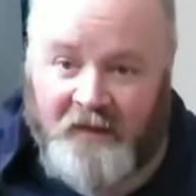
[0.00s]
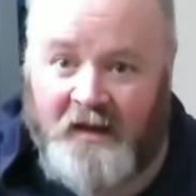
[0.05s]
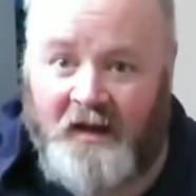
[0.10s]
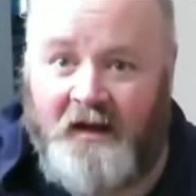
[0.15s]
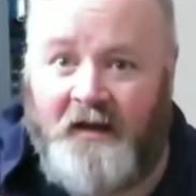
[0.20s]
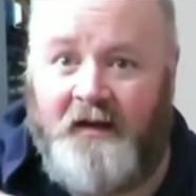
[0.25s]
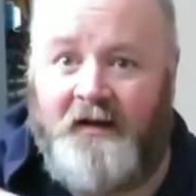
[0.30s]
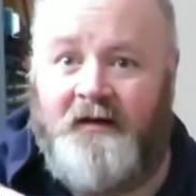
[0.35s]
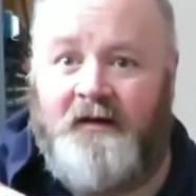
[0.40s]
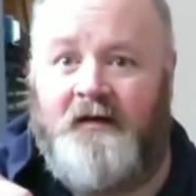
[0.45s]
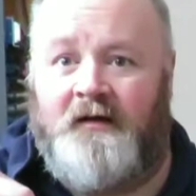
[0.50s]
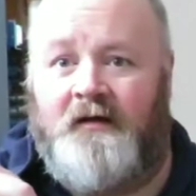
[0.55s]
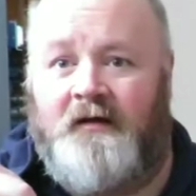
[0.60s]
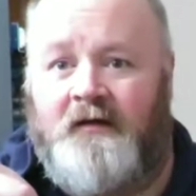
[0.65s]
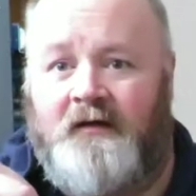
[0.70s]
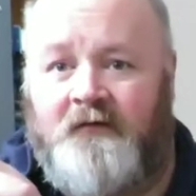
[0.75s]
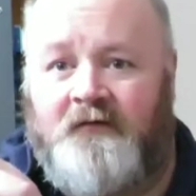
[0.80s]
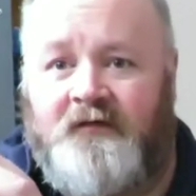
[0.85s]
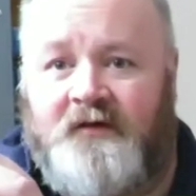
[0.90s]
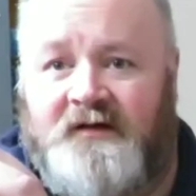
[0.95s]

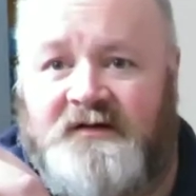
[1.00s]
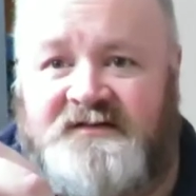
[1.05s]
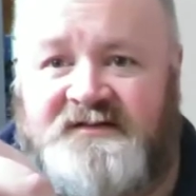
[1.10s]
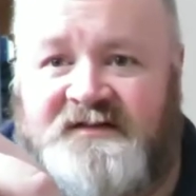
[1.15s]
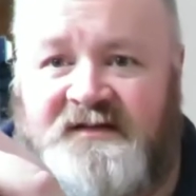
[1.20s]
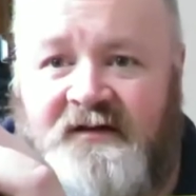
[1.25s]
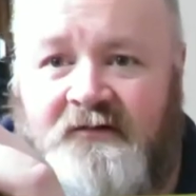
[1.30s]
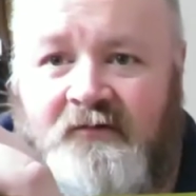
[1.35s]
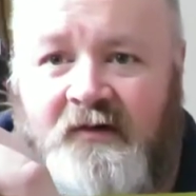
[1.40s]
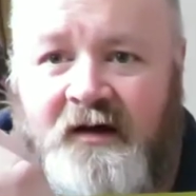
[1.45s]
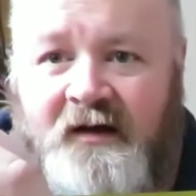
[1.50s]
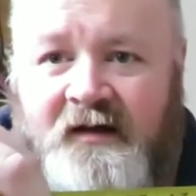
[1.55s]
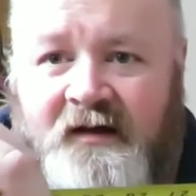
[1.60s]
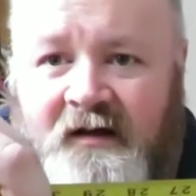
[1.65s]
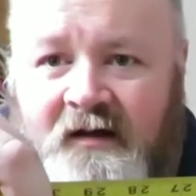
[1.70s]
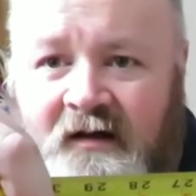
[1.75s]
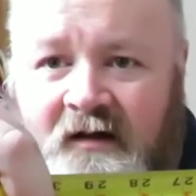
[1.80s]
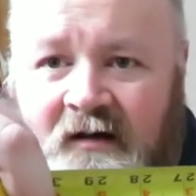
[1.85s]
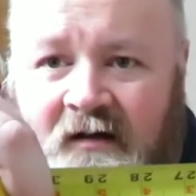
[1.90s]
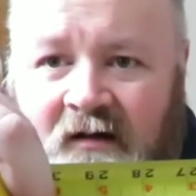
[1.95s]
And you can see right
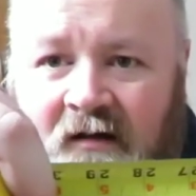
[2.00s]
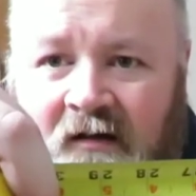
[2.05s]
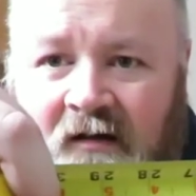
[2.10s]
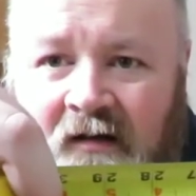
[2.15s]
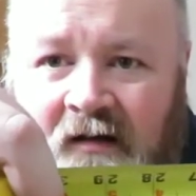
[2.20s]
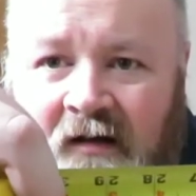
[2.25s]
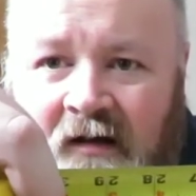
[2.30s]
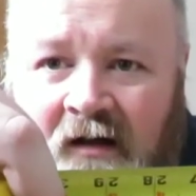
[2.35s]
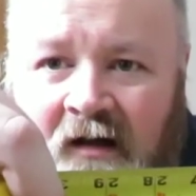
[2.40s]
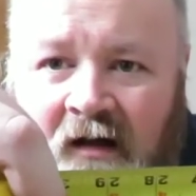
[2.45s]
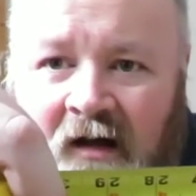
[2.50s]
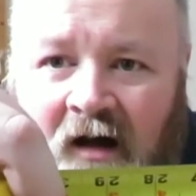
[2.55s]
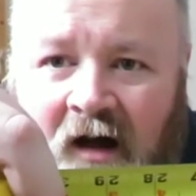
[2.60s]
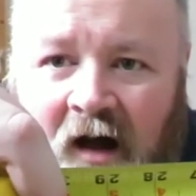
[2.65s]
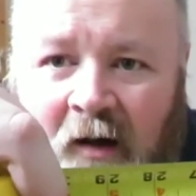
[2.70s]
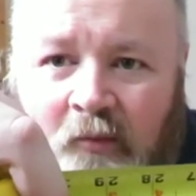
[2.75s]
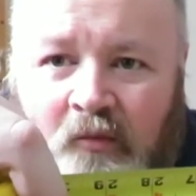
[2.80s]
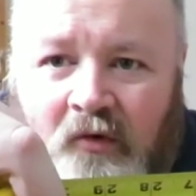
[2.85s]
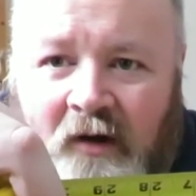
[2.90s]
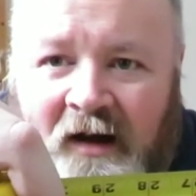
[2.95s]
here,
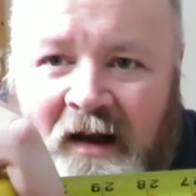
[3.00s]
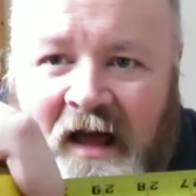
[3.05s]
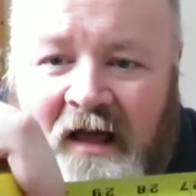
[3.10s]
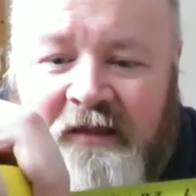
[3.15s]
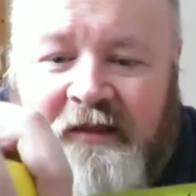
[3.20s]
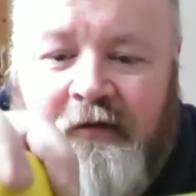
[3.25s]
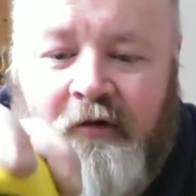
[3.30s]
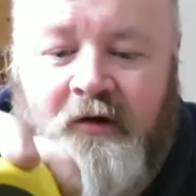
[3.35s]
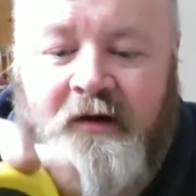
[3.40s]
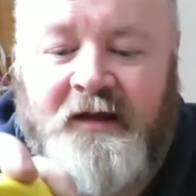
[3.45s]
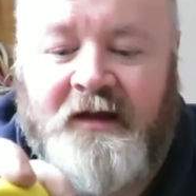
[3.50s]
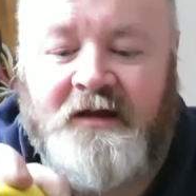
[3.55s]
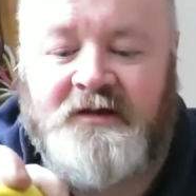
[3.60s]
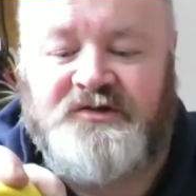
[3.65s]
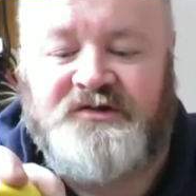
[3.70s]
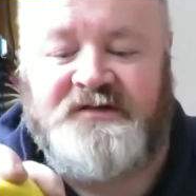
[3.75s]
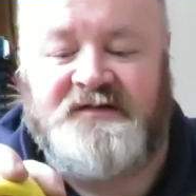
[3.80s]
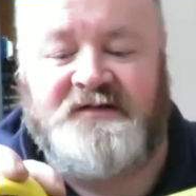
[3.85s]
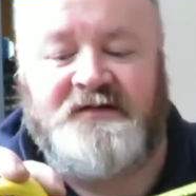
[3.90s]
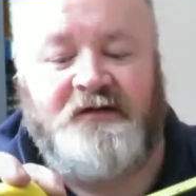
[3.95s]
I'm right at 30
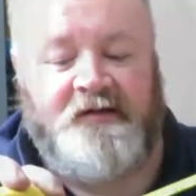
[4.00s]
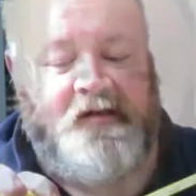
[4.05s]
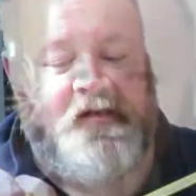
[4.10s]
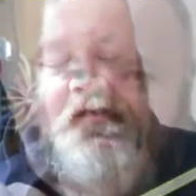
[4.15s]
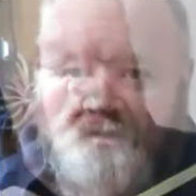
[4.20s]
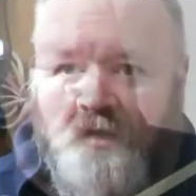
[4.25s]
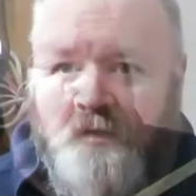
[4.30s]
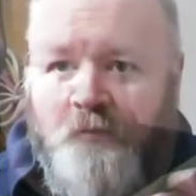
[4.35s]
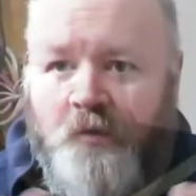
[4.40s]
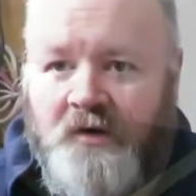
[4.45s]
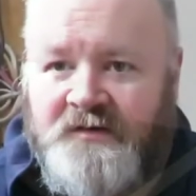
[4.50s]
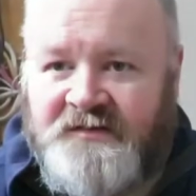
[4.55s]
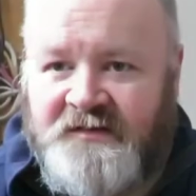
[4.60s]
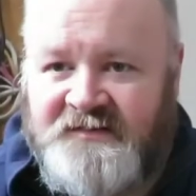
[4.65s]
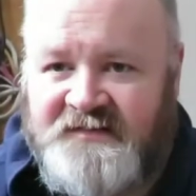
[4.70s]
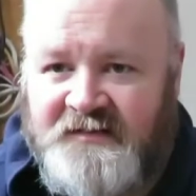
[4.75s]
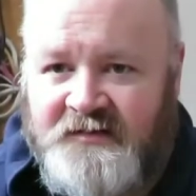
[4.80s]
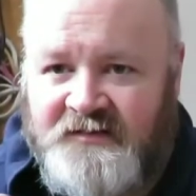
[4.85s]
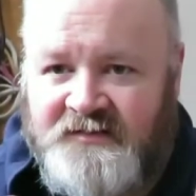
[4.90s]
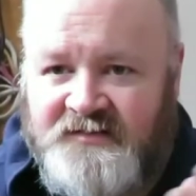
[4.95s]
inches. So the boys at
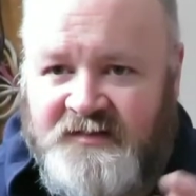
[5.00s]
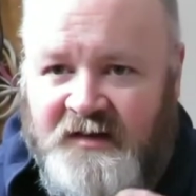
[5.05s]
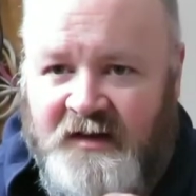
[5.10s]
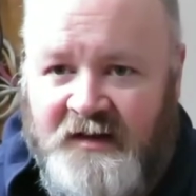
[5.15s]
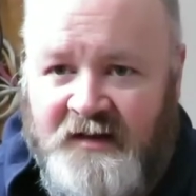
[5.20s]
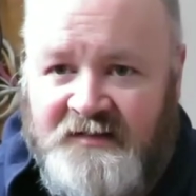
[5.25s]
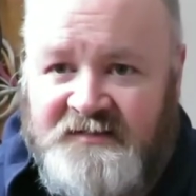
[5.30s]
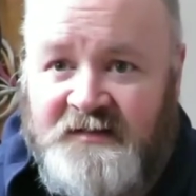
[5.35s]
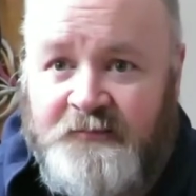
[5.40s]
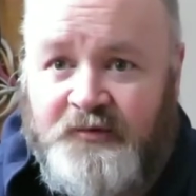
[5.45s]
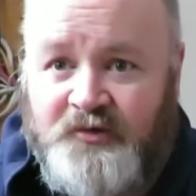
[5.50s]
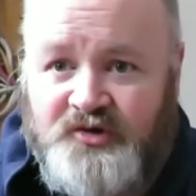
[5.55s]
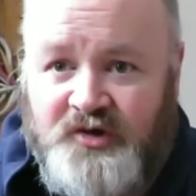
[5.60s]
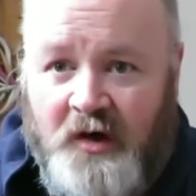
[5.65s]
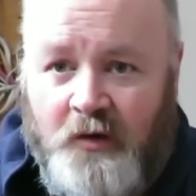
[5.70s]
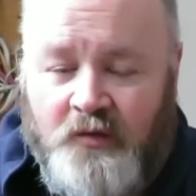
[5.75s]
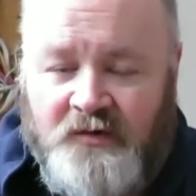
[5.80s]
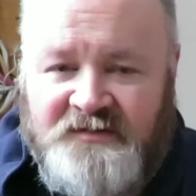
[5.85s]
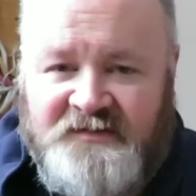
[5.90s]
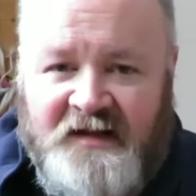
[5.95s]
Simple
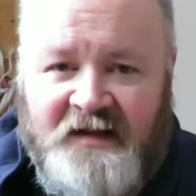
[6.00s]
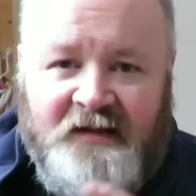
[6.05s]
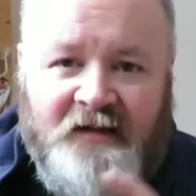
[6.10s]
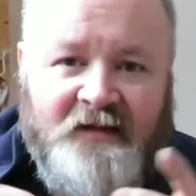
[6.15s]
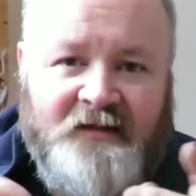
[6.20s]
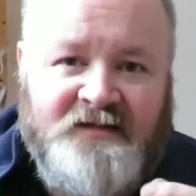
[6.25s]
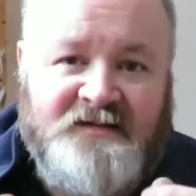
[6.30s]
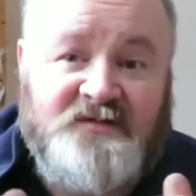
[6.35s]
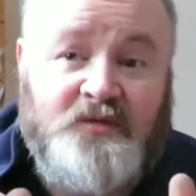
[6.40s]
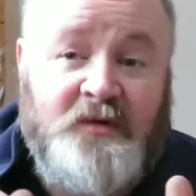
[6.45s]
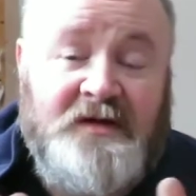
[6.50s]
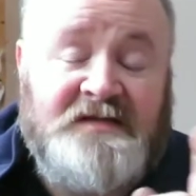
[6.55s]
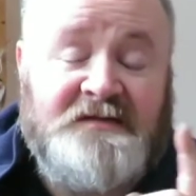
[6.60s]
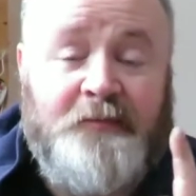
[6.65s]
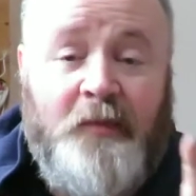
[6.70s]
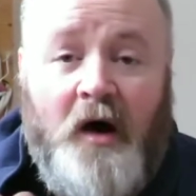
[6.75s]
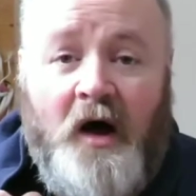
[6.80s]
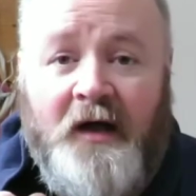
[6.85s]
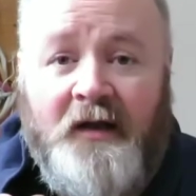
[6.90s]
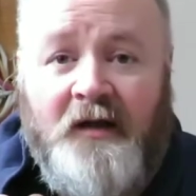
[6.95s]
Shot were saying that the sweet
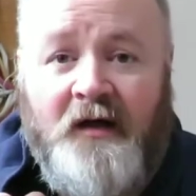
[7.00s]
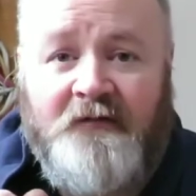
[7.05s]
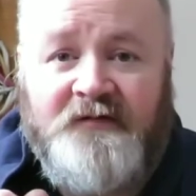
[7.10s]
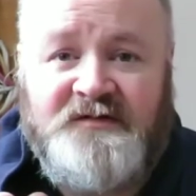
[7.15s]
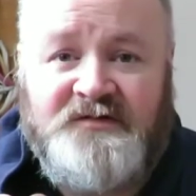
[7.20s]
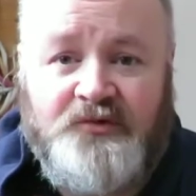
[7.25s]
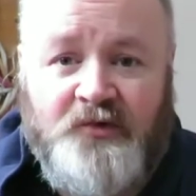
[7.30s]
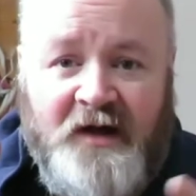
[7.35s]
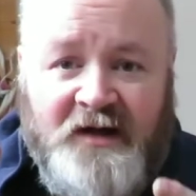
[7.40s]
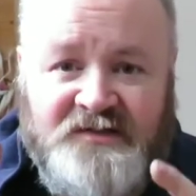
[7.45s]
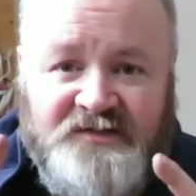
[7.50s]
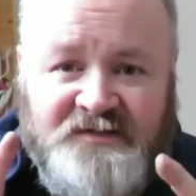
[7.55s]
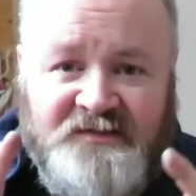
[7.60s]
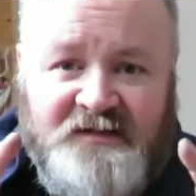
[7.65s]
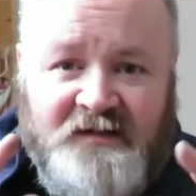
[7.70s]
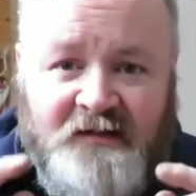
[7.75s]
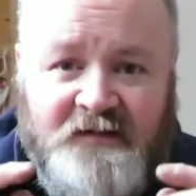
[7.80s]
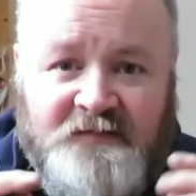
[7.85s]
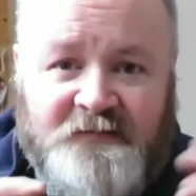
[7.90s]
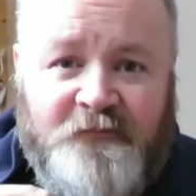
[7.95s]
spot of stretch
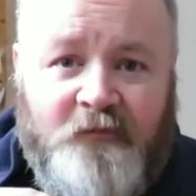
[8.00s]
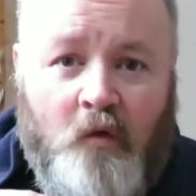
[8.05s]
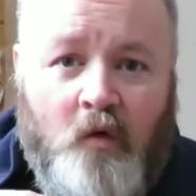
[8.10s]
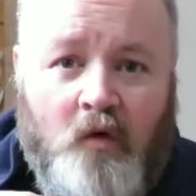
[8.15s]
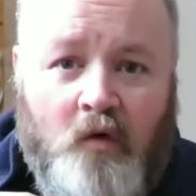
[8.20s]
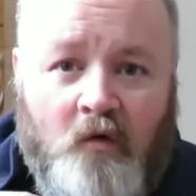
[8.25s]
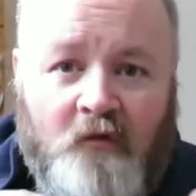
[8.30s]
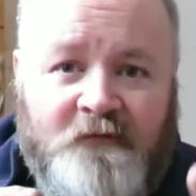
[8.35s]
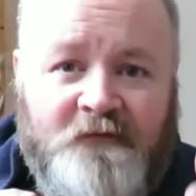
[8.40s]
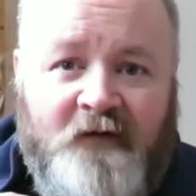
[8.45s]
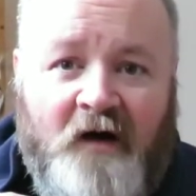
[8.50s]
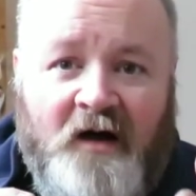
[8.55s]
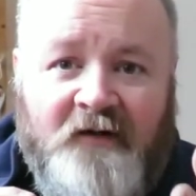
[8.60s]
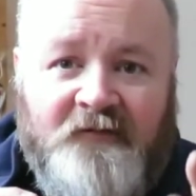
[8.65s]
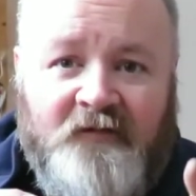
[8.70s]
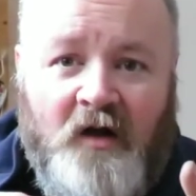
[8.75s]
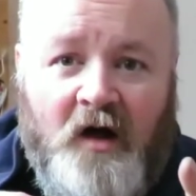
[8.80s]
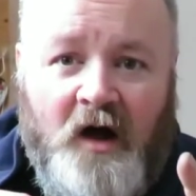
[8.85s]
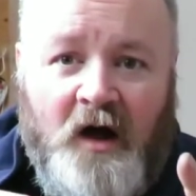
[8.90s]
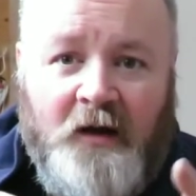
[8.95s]
is 4 or
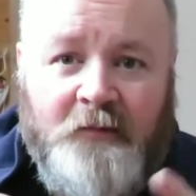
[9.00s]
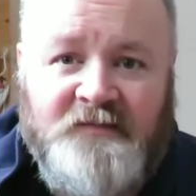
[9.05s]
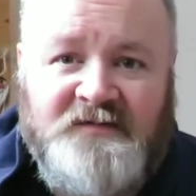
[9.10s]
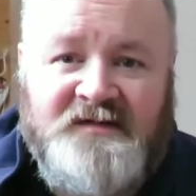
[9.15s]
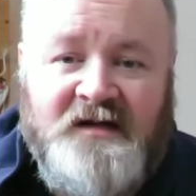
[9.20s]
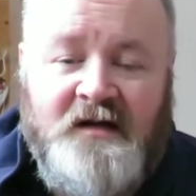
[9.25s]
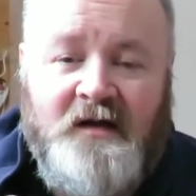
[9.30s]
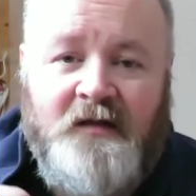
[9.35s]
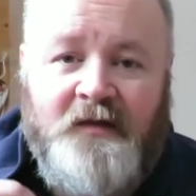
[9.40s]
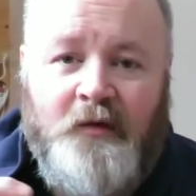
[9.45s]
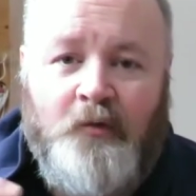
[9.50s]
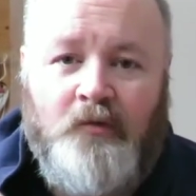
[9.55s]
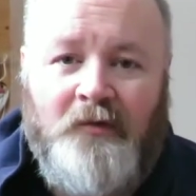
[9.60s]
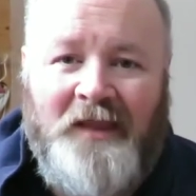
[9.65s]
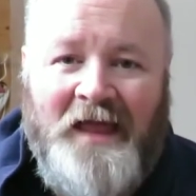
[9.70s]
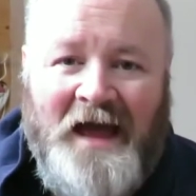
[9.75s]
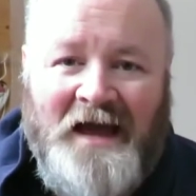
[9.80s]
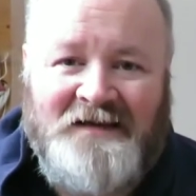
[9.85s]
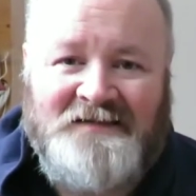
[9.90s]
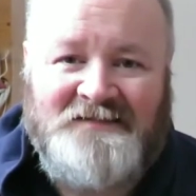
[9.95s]
5 times the
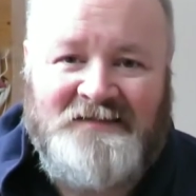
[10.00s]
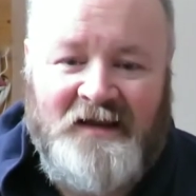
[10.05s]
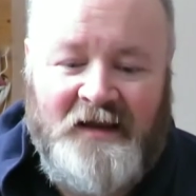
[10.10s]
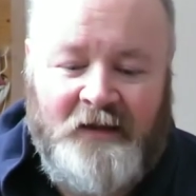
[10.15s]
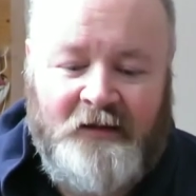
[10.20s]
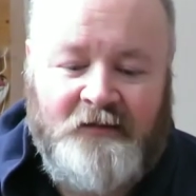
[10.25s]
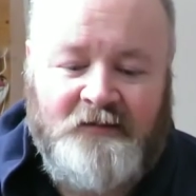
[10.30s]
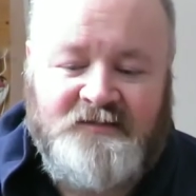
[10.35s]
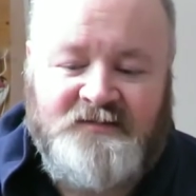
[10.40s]
relaxed state.